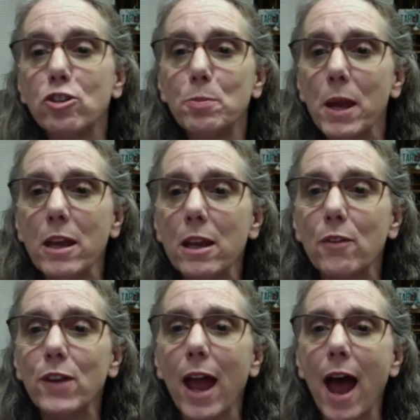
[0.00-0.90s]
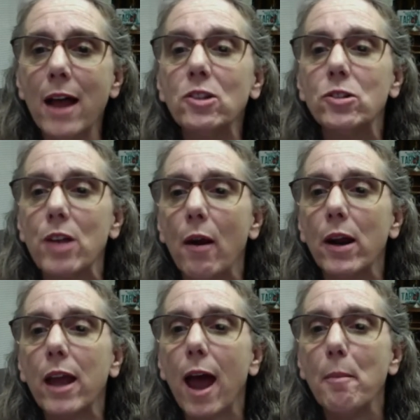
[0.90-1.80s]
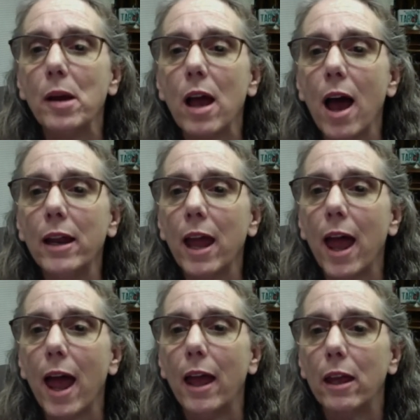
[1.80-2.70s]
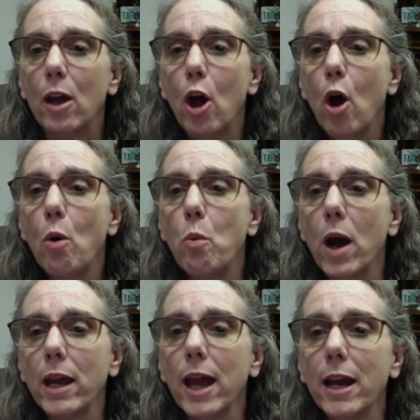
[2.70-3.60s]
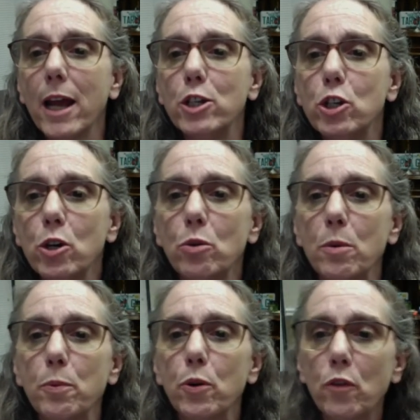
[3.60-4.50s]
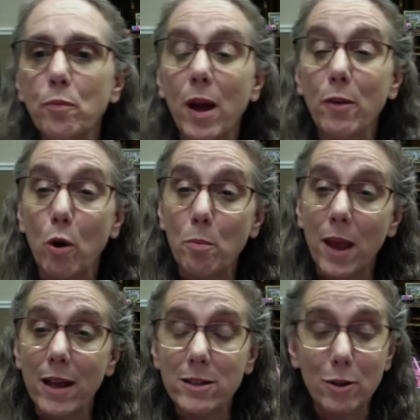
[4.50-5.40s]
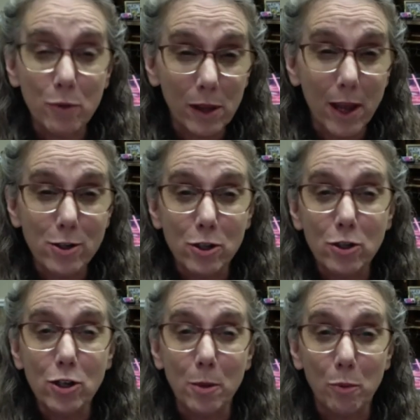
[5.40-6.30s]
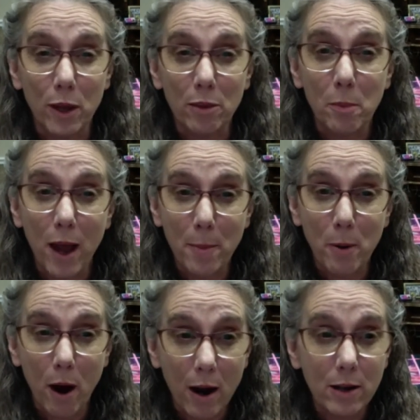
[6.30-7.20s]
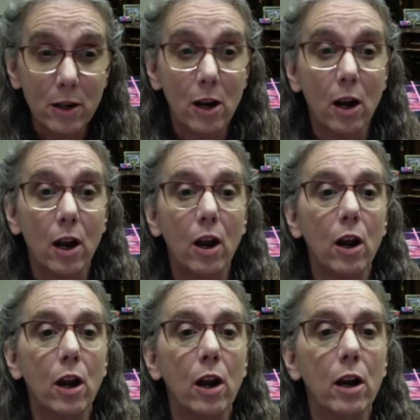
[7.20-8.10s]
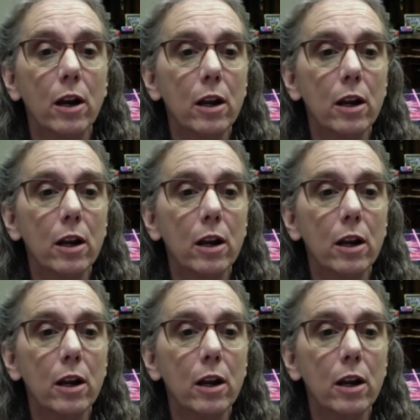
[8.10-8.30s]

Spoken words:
and speaking of cats, Sarah Cat McConaughey. What can I do to improve my romantic relationship with my partner?